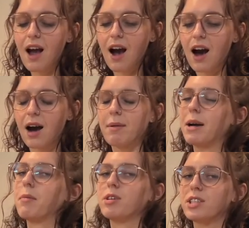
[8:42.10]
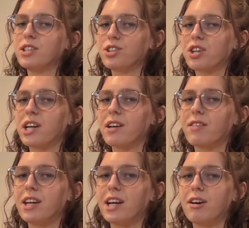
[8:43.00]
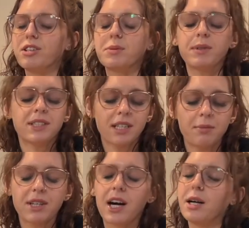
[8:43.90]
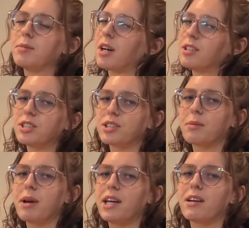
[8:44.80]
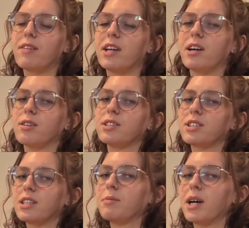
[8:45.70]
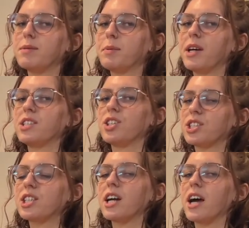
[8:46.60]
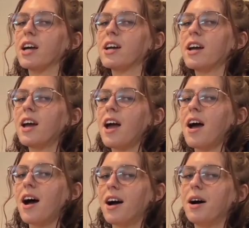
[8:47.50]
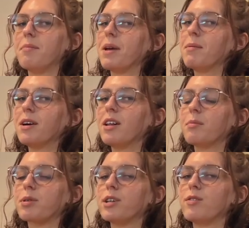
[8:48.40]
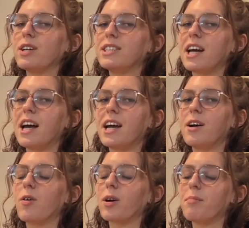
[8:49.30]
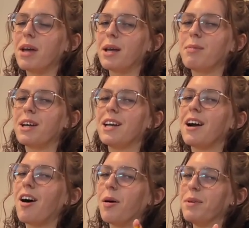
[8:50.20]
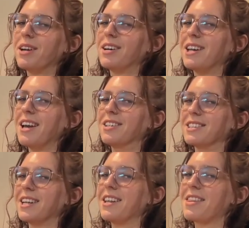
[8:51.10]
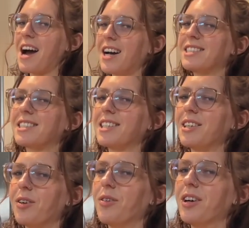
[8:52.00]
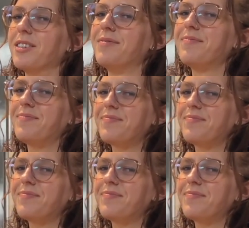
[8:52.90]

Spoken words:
I mostly do drinking videos, but sometimes I'll do some baking videos, sometimes being just today. Maybe I'll improve one day, or maybe I'll be on Nailed It. That's the goal.